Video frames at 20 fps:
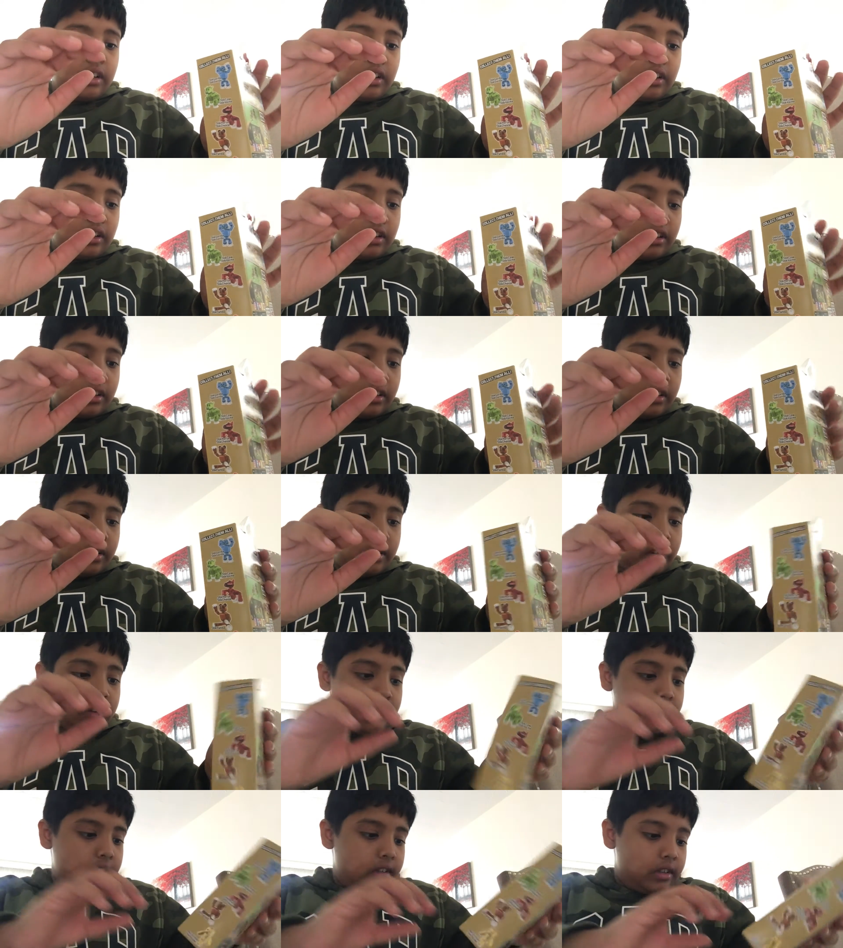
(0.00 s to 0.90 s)

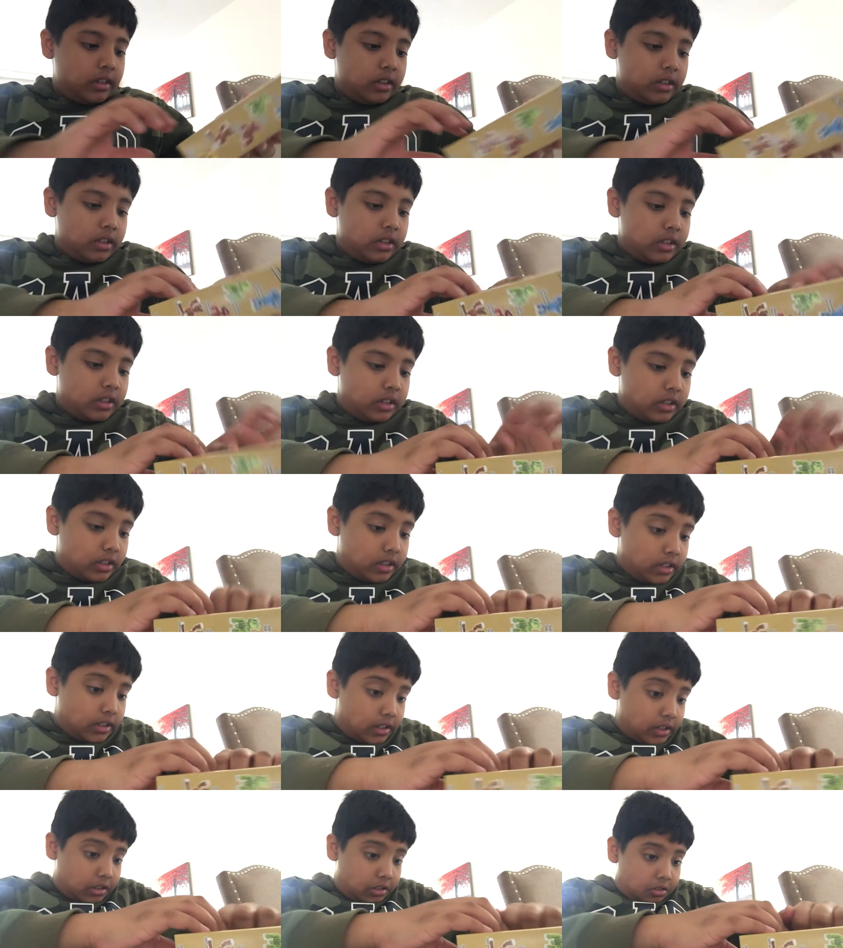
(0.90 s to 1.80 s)

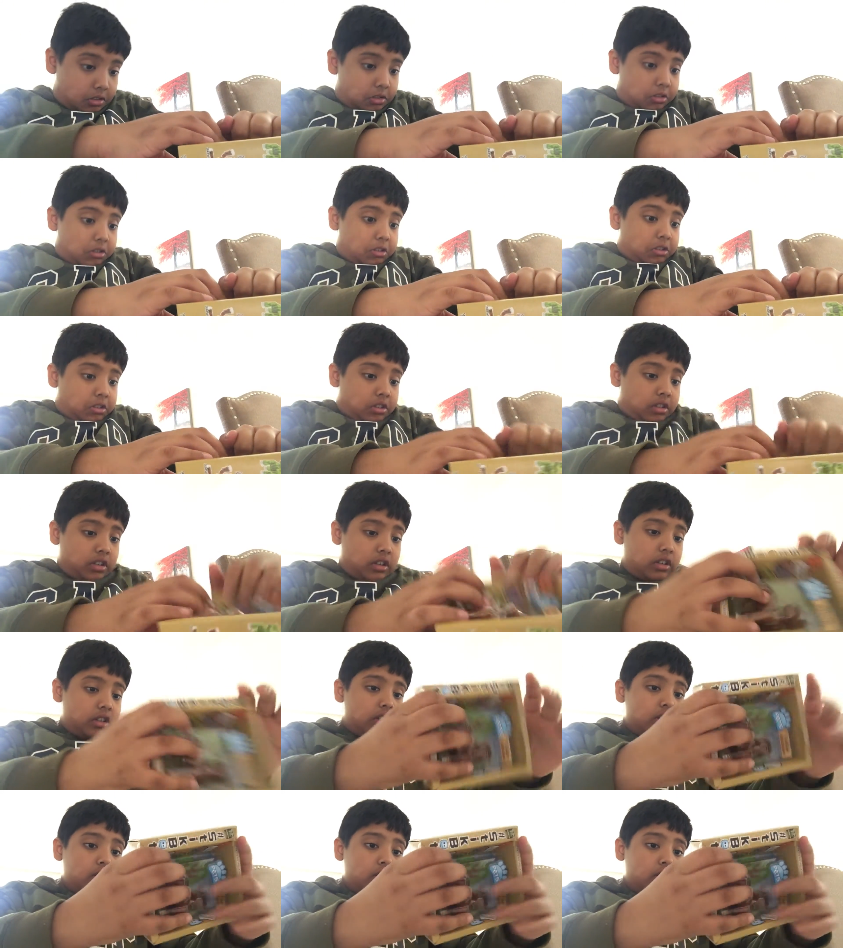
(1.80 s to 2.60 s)
No one is speaking in this clip.